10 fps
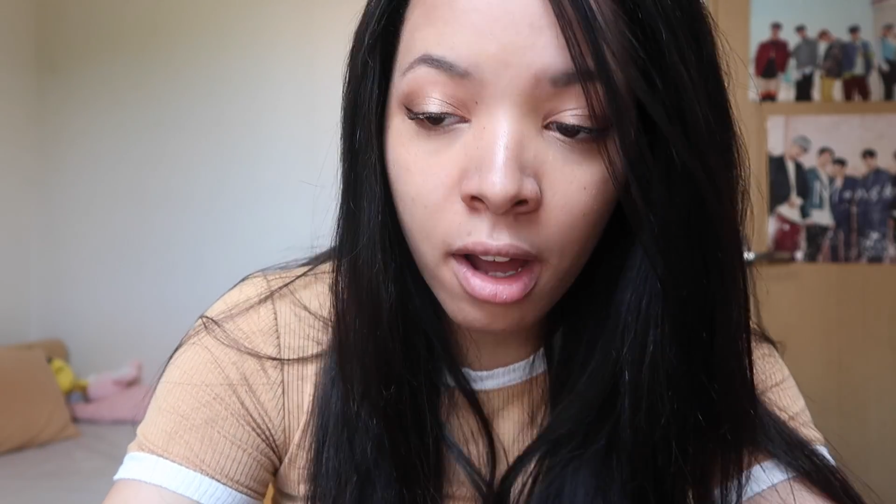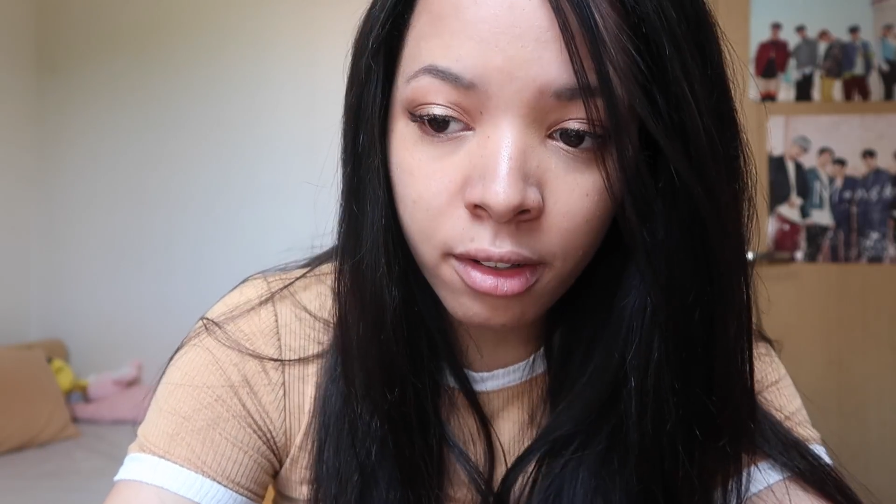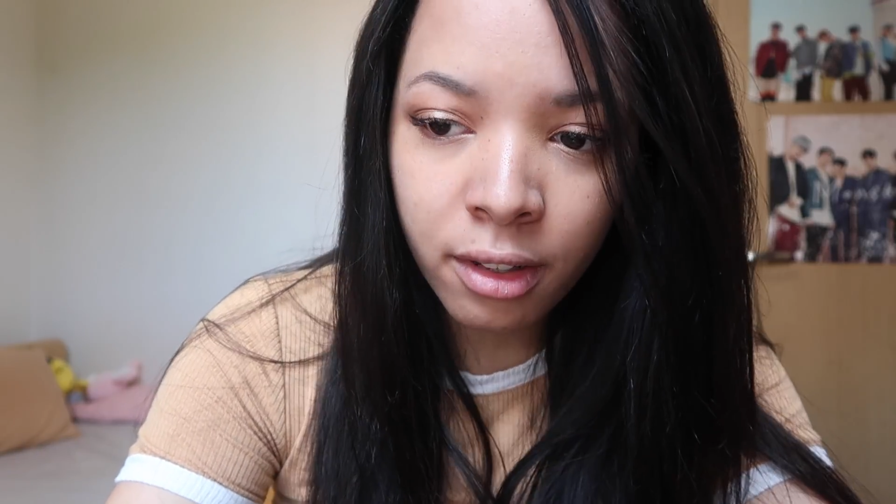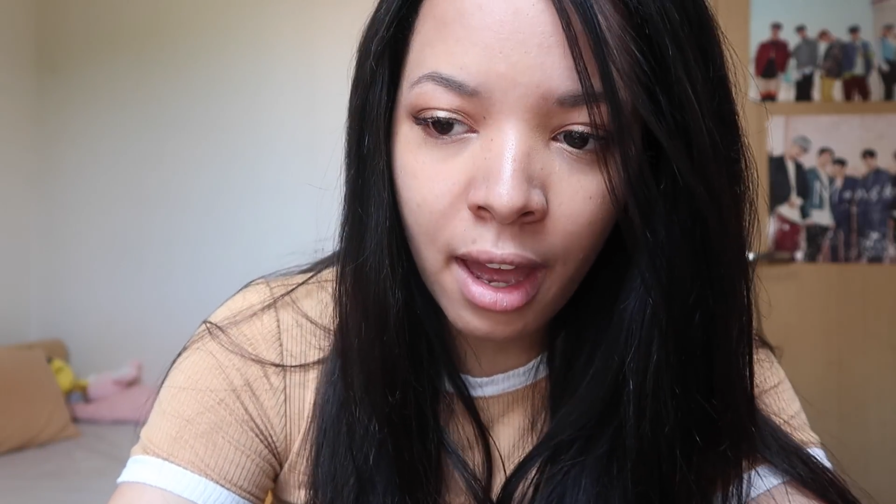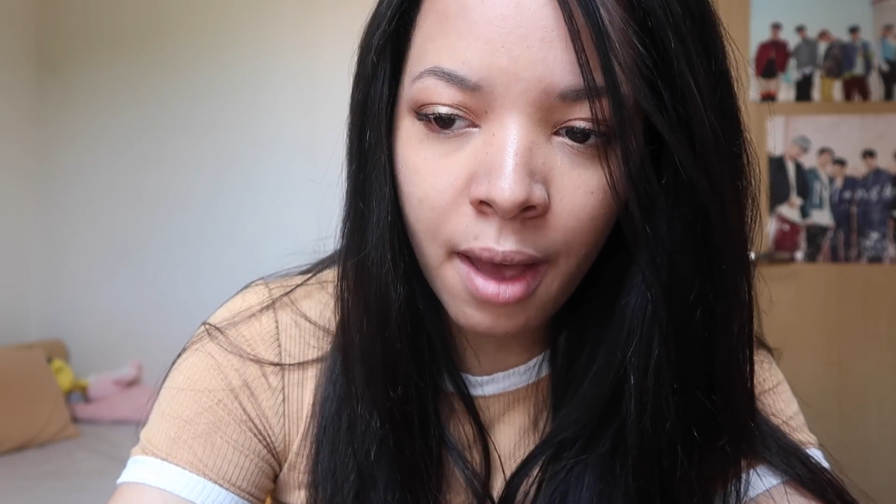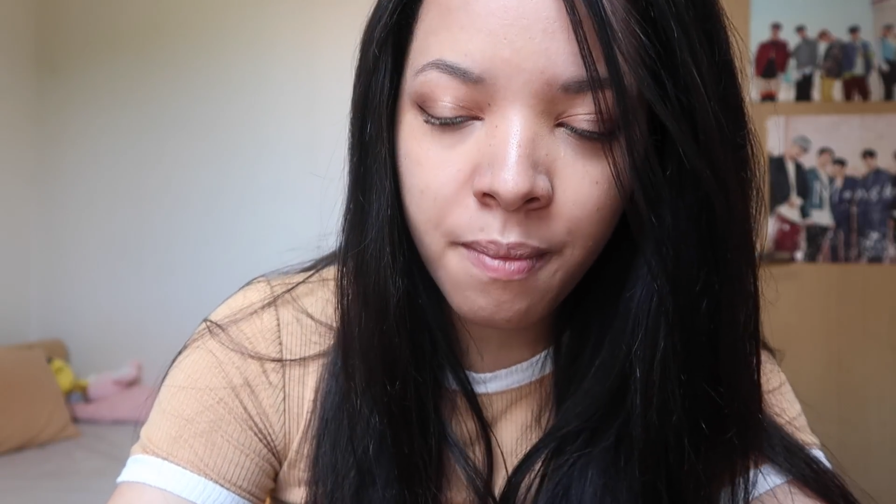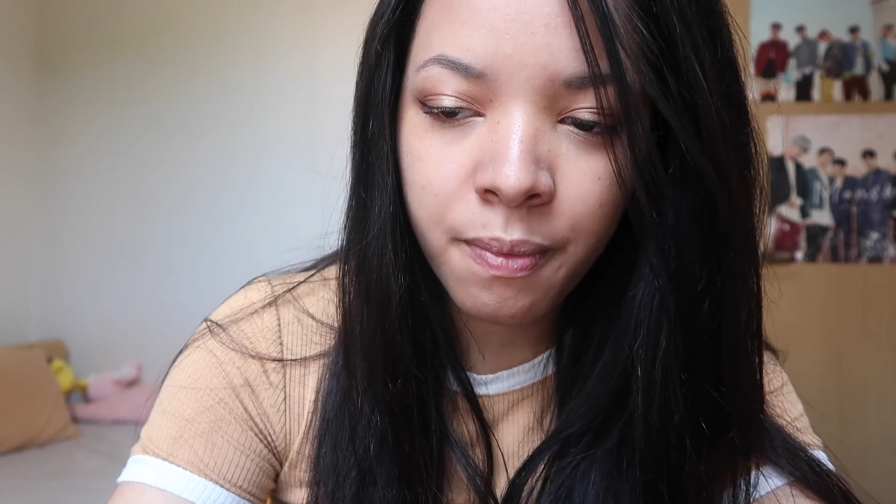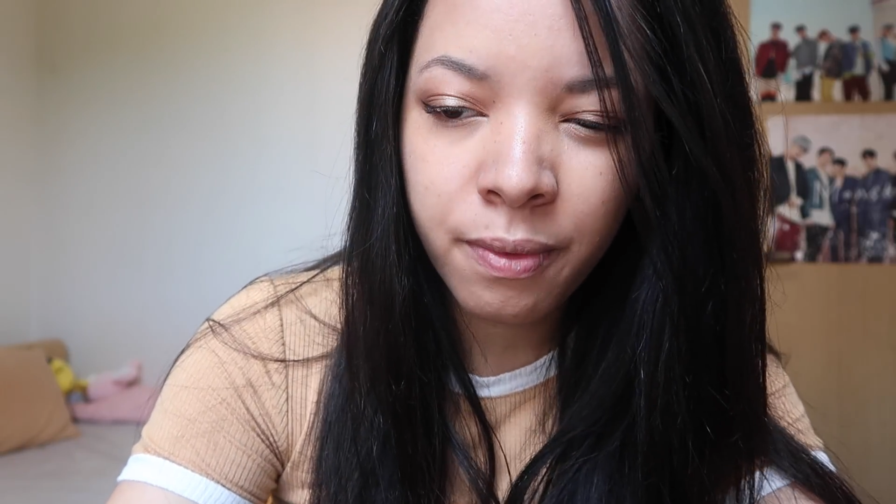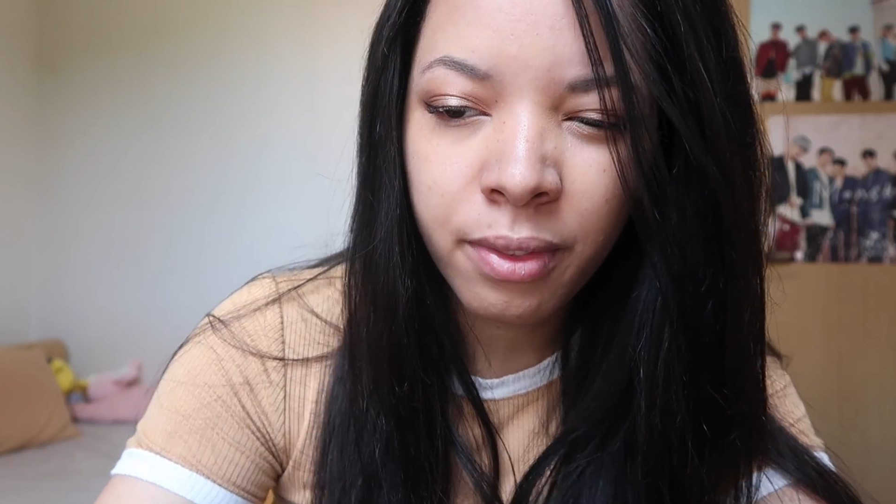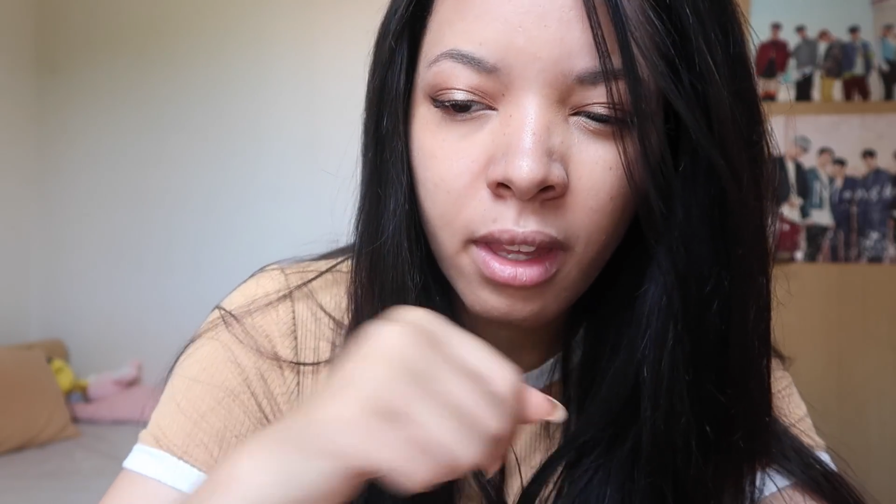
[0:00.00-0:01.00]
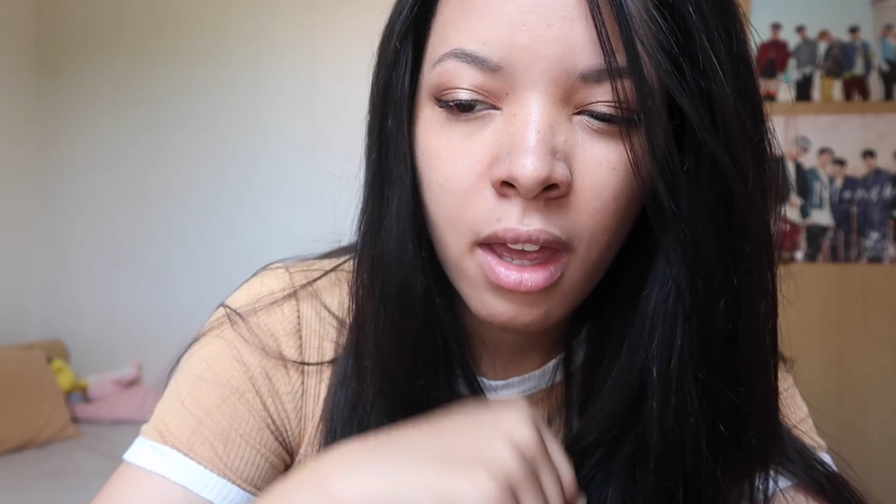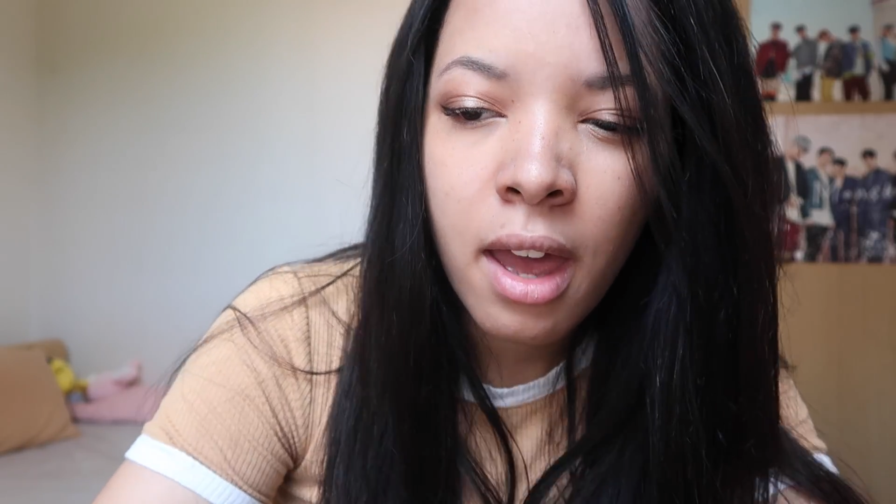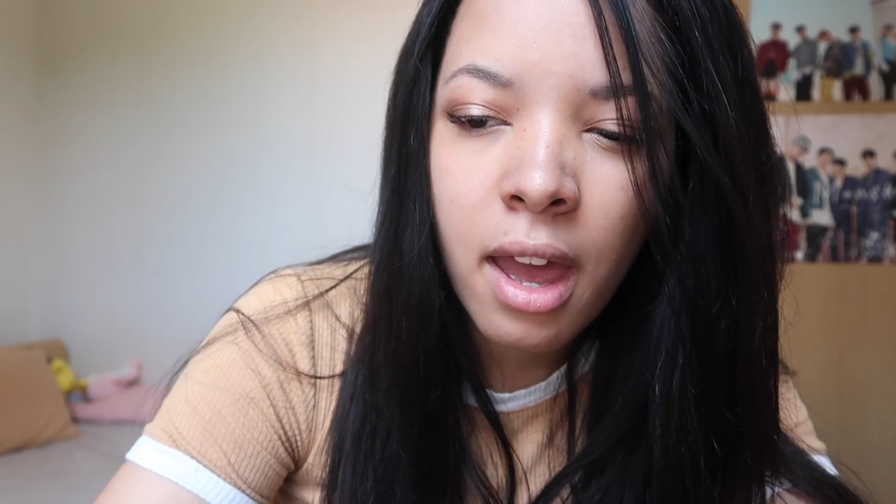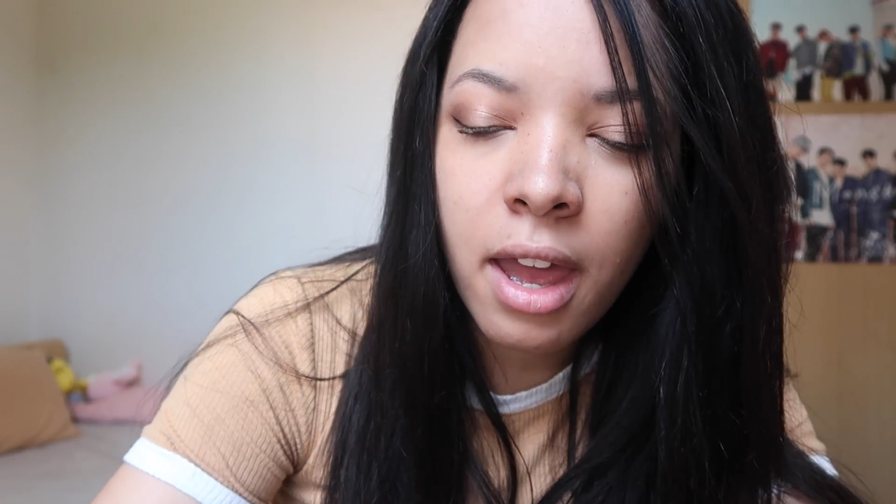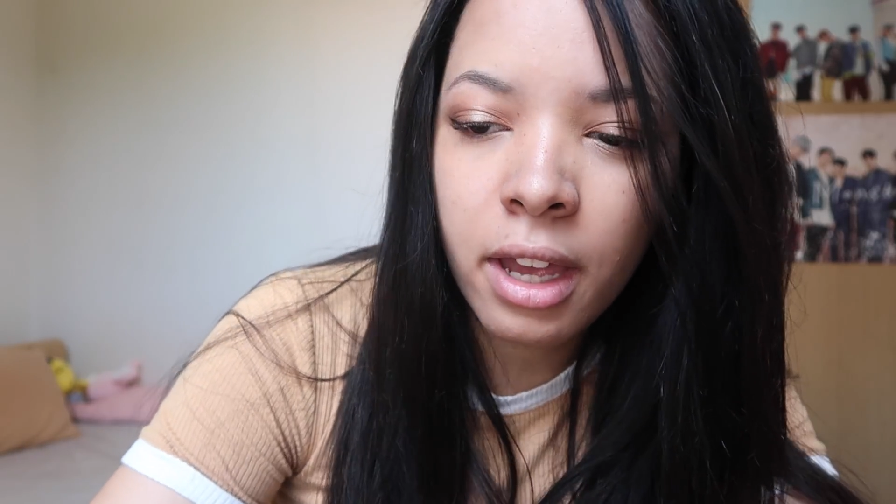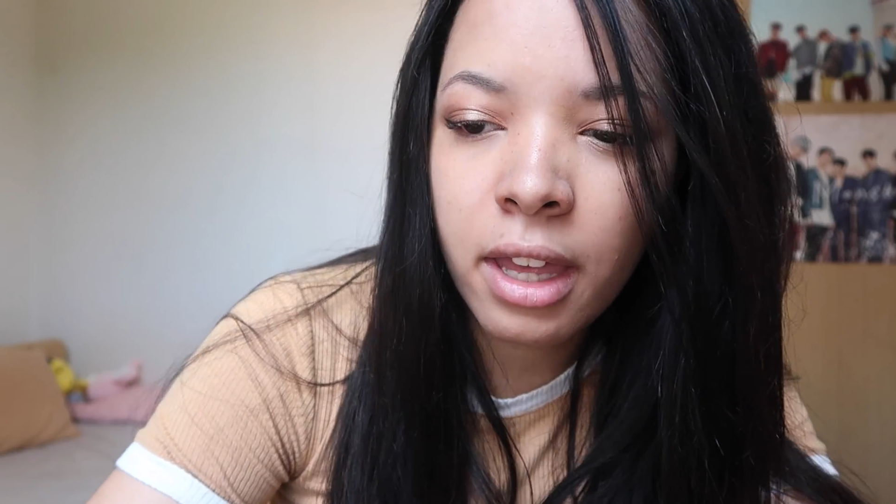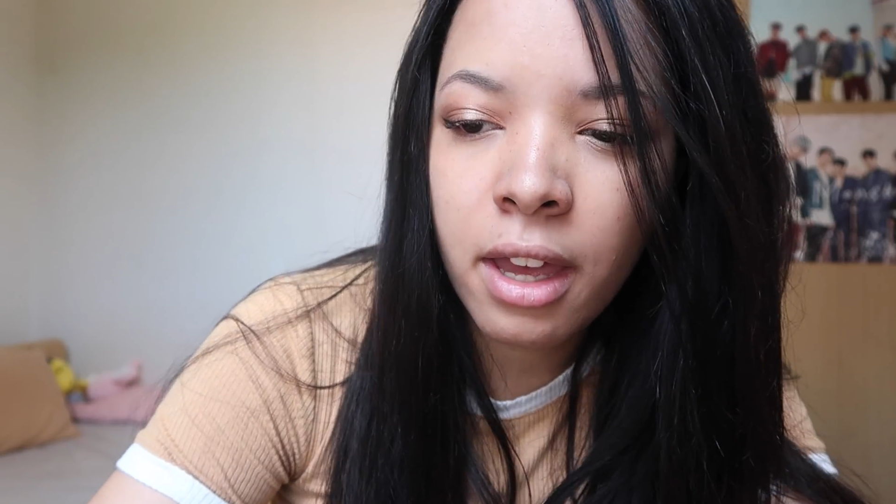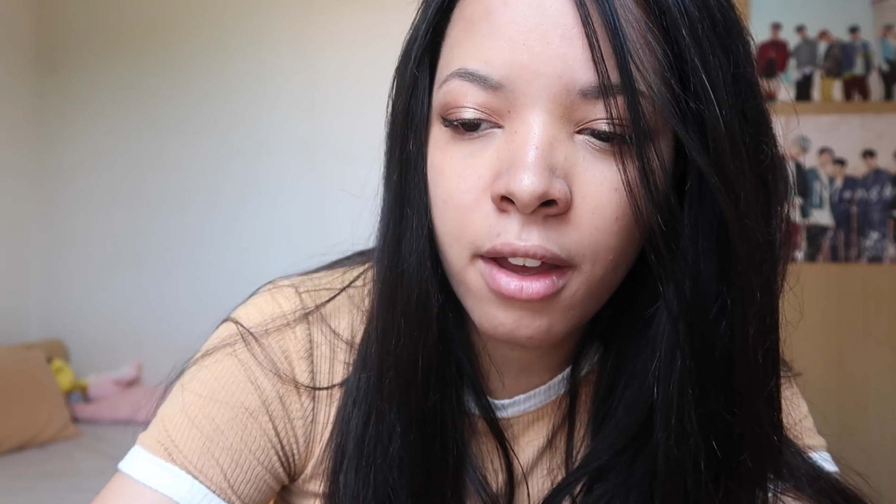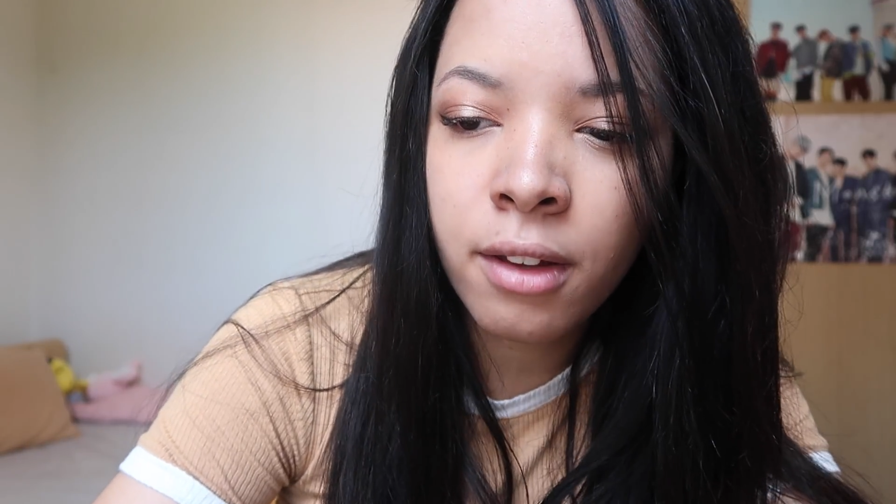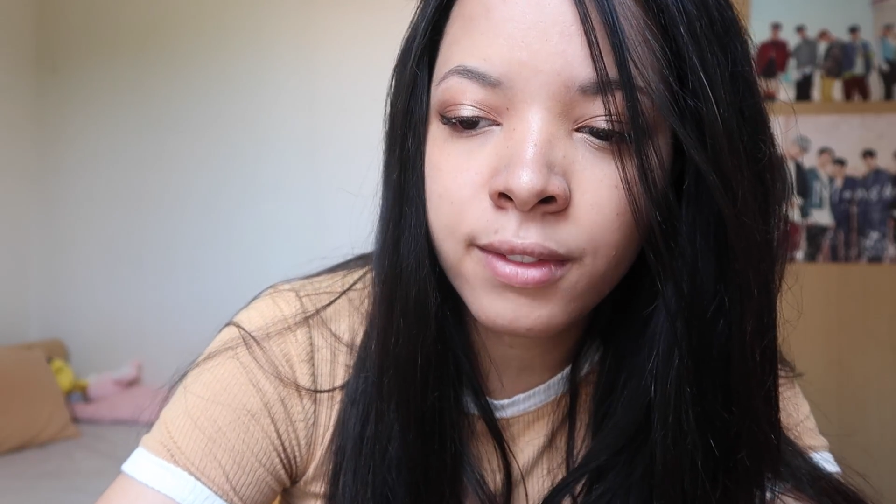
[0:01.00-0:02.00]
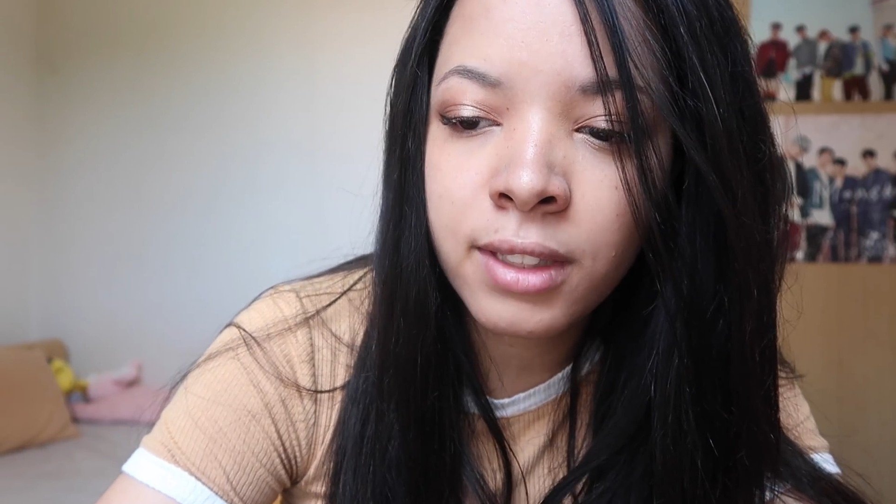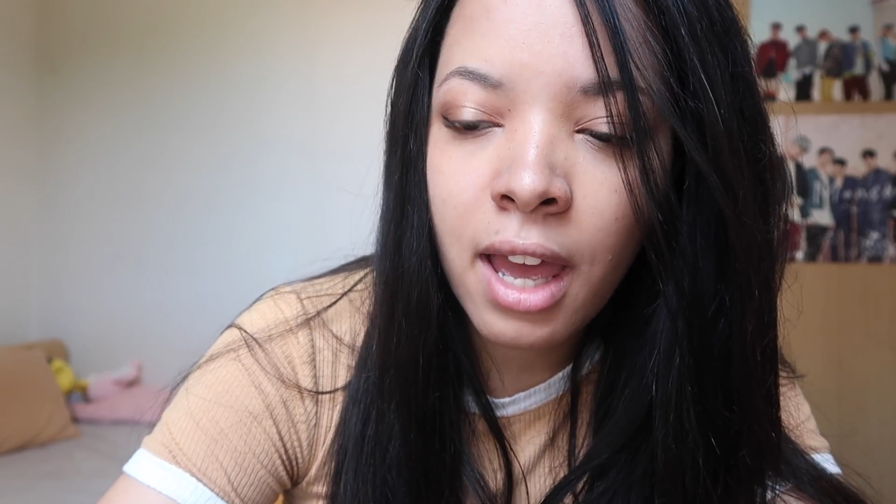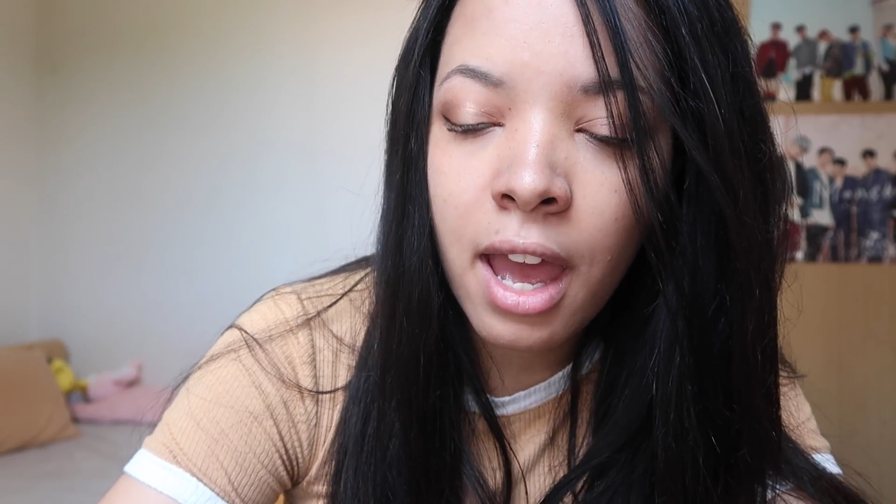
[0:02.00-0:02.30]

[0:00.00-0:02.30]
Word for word: under that it gives